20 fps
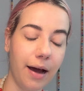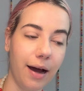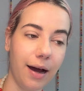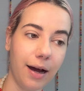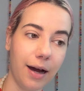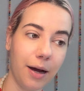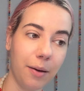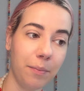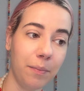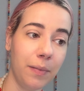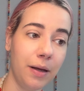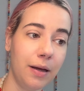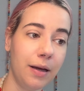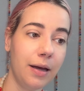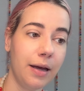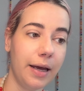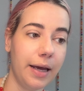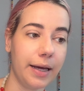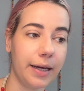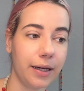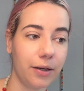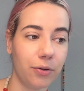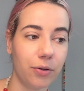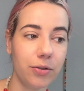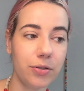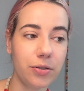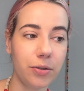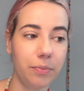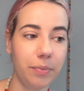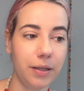It can
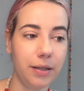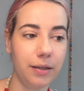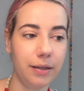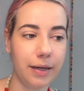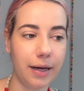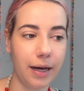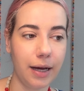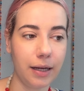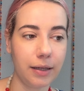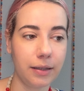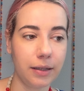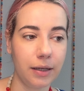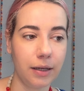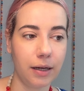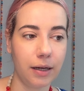also be that